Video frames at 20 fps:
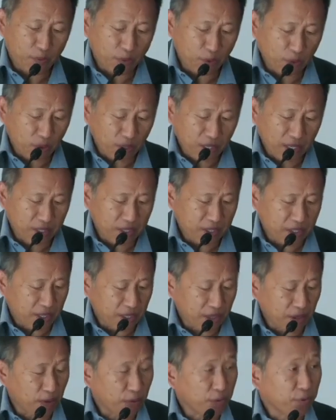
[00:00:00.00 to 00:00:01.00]
for
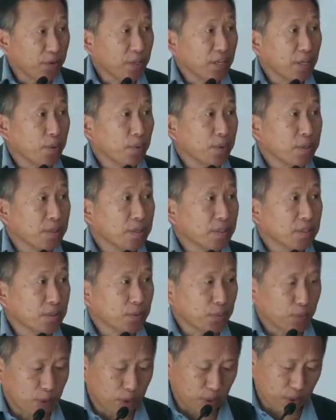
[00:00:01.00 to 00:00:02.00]
launching of
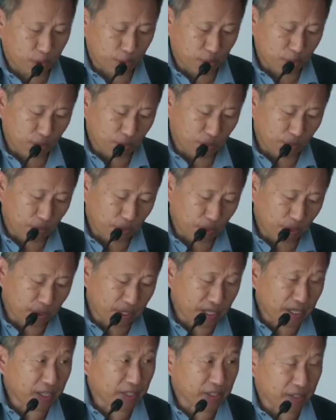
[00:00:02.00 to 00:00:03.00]
awareness workshop
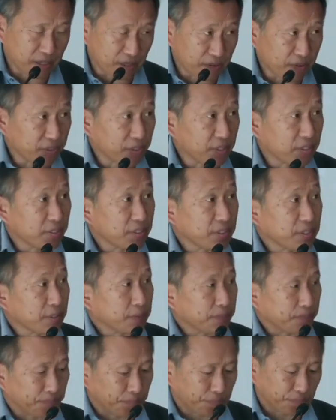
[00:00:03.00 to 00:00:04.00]
on
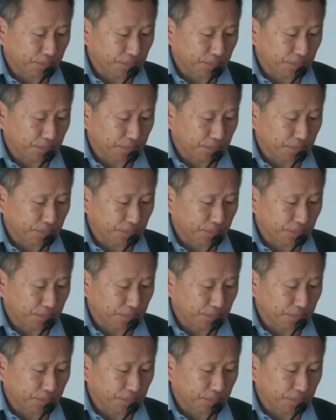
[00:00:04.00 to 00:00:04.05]
e-services.